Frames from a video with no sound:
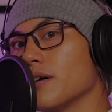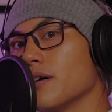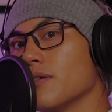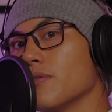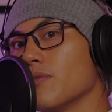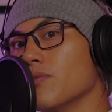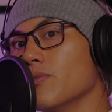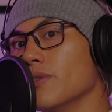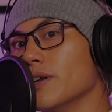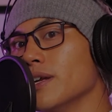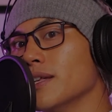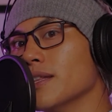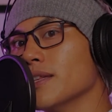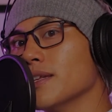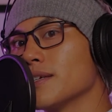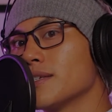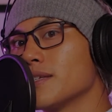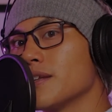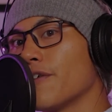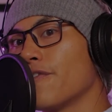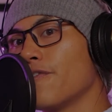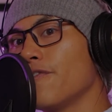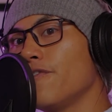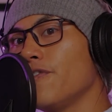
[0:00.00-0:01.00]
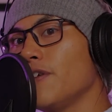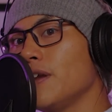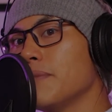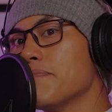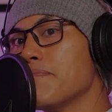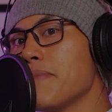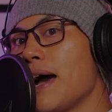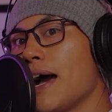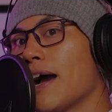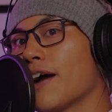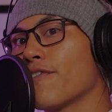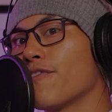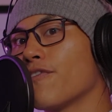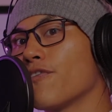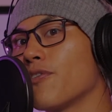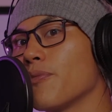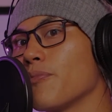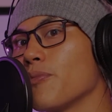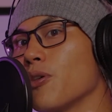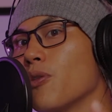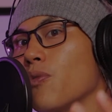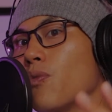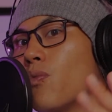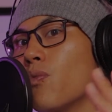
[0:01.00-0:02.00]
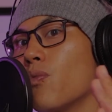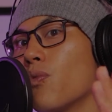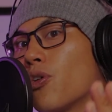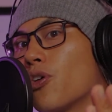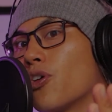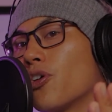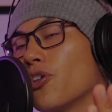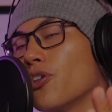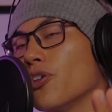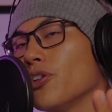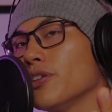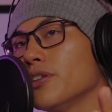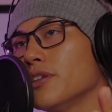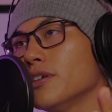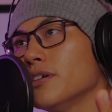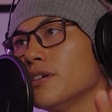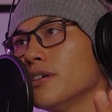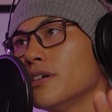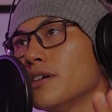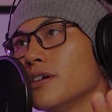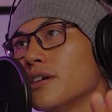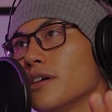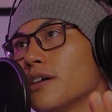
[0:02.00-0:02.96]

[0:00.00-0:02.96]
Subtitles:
realistic feedback from the world